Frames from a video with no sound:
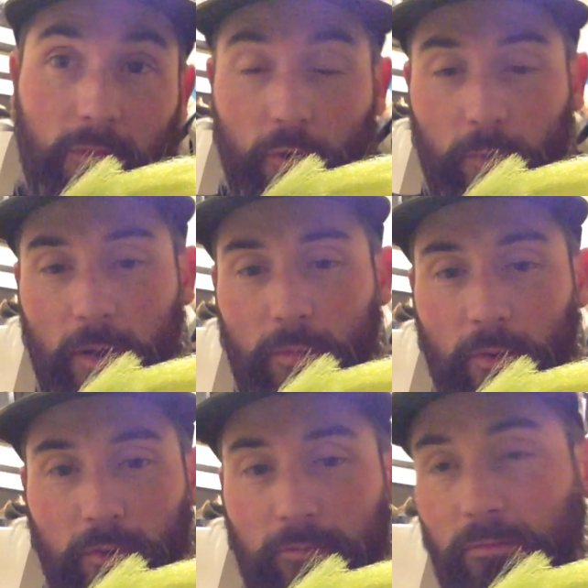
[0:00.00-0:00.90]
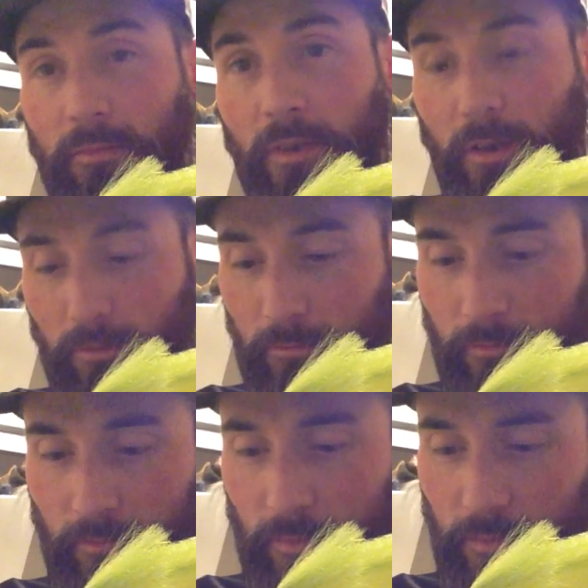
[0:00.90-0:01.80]
other people, you know,
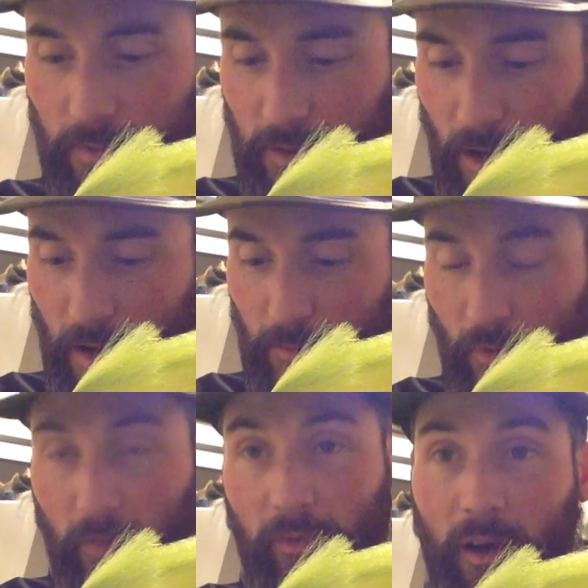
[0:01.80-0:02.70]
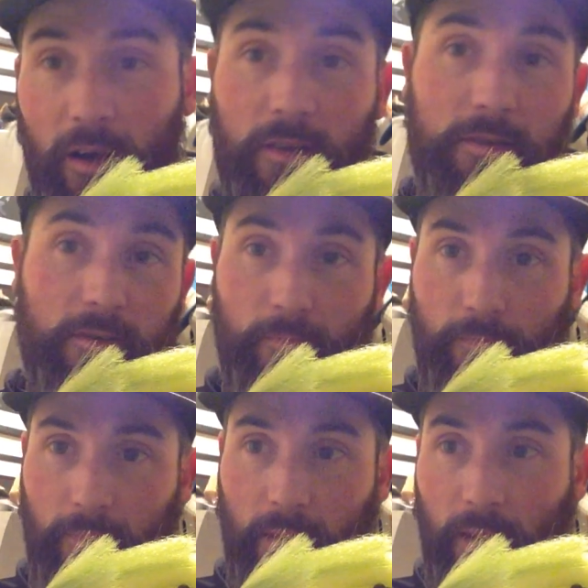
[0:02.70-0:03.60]
tie more flies and
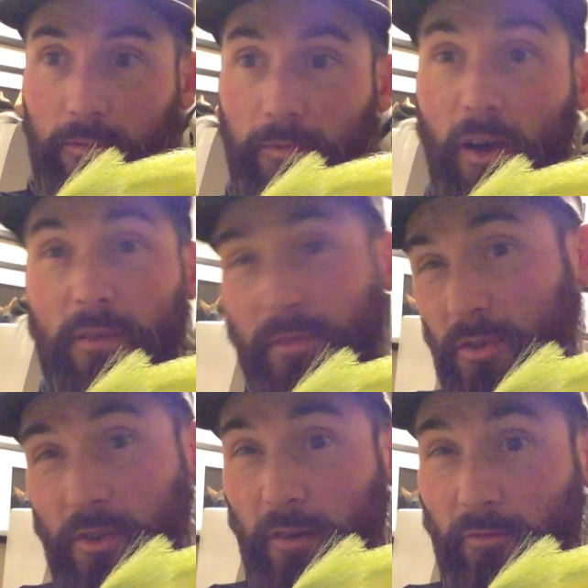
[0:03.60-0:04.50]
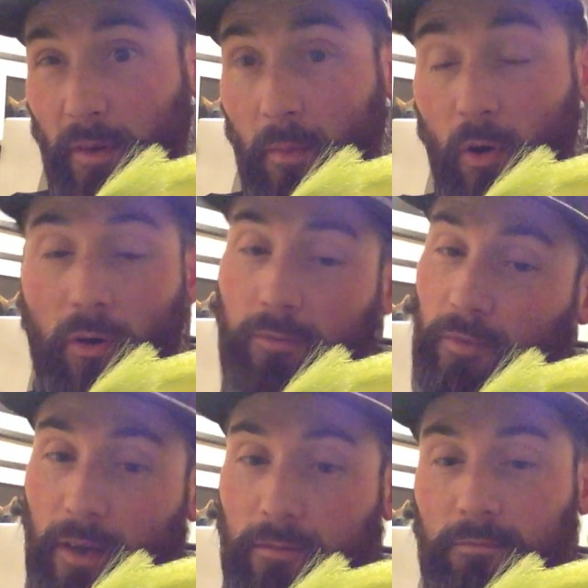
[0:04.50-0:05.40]
fly fish generally more,
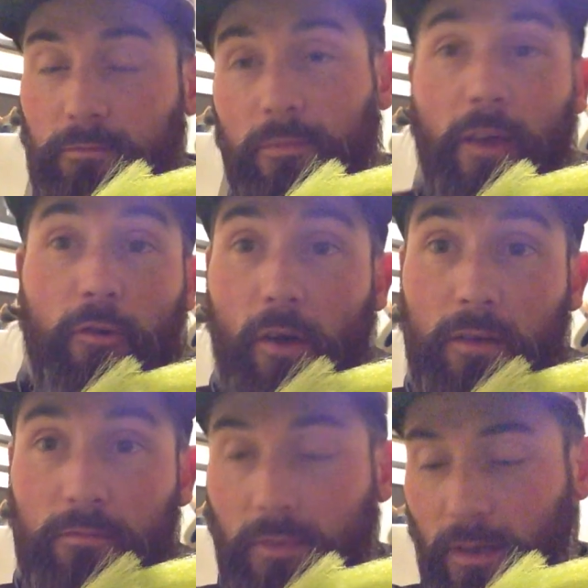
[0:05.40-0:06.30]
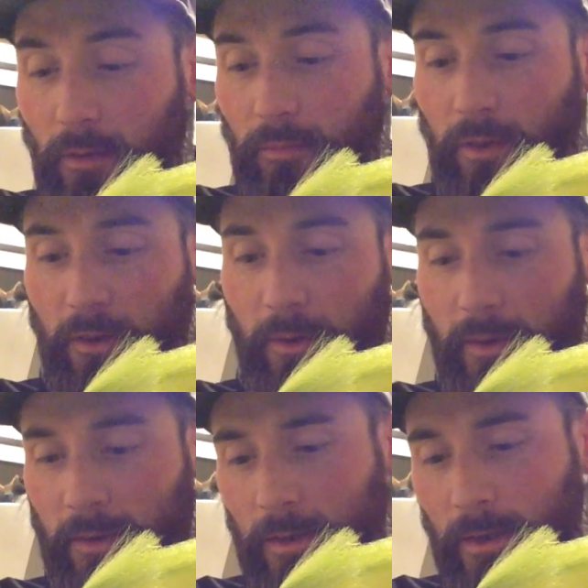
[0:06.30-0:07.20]
then great, you know, I'm going to do
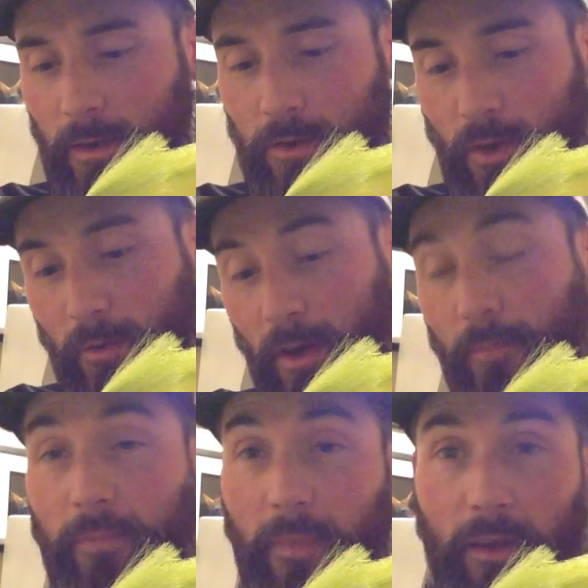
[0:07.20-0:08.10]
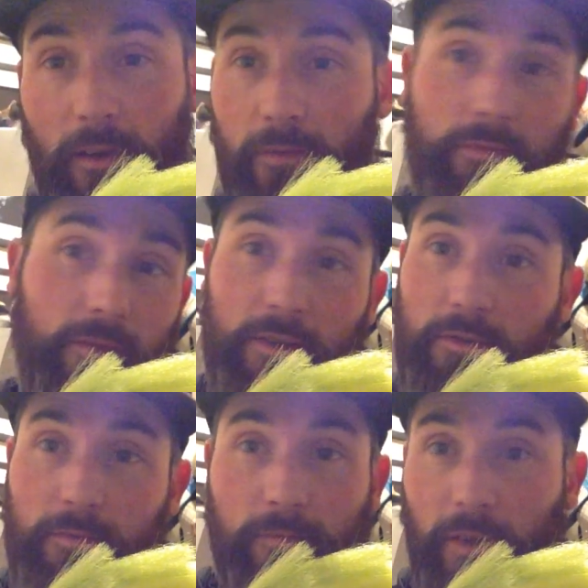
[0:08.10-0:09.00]
it. So yeah, if
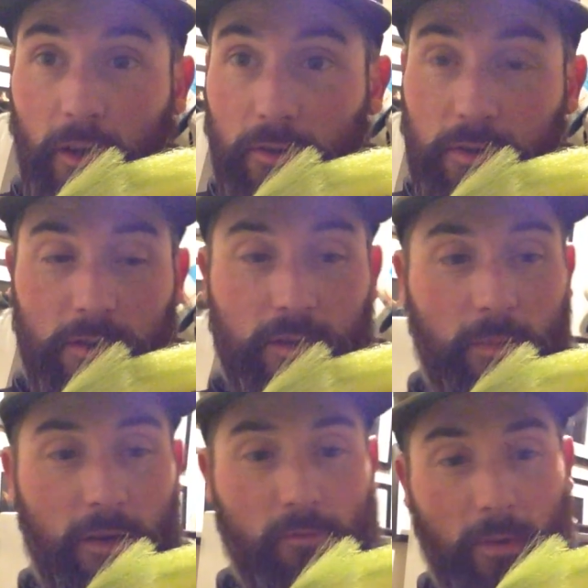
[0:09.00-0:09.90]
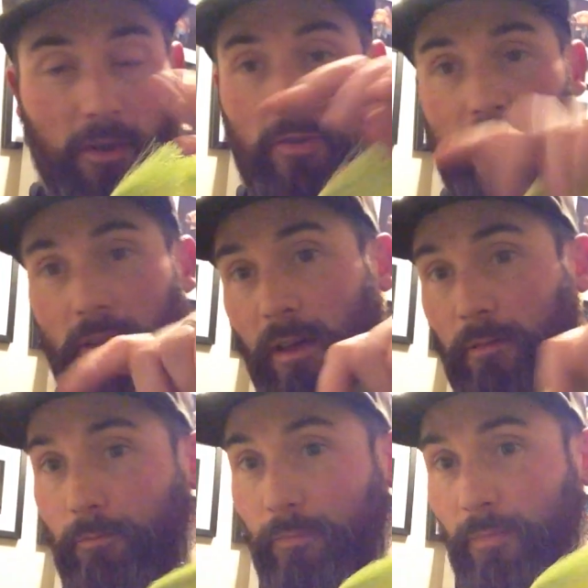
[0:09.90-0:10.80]
this video turns out being rubbish,
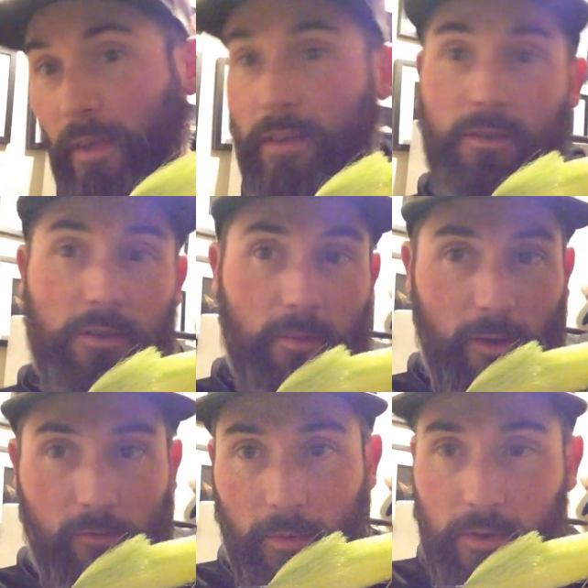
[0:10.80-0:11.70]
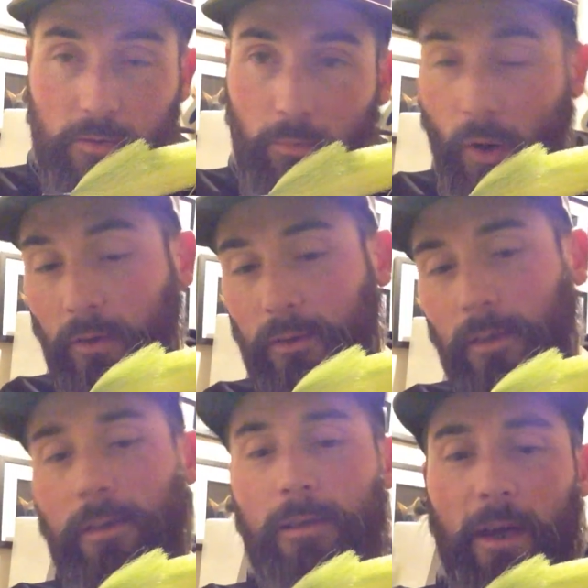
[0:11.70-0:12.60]
then it turns out being rubbish, but
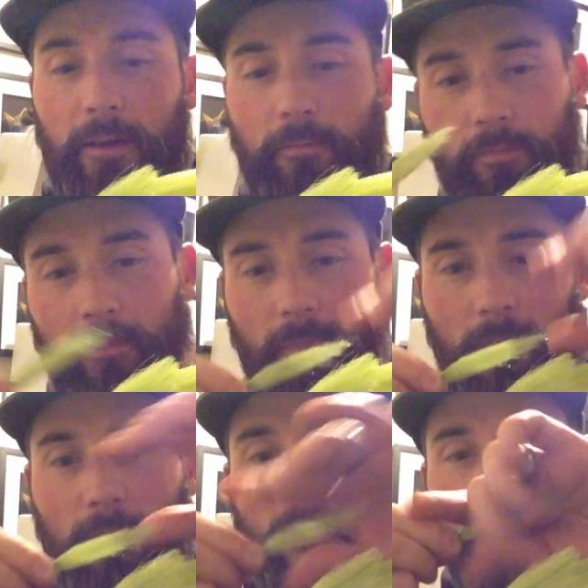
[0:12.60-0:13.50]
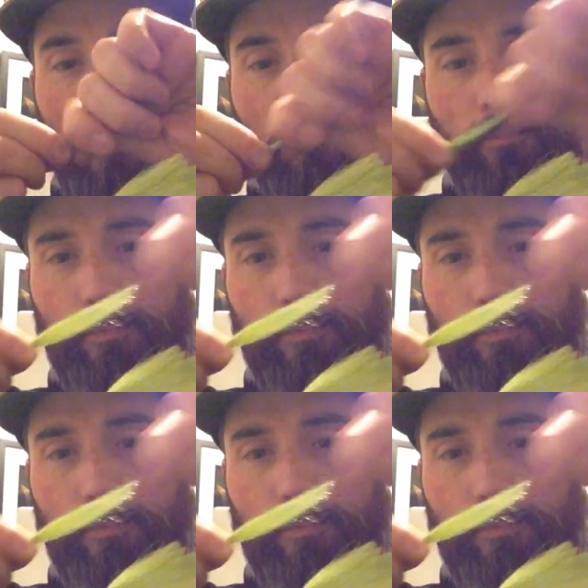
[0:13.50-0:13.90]
hey, let's go.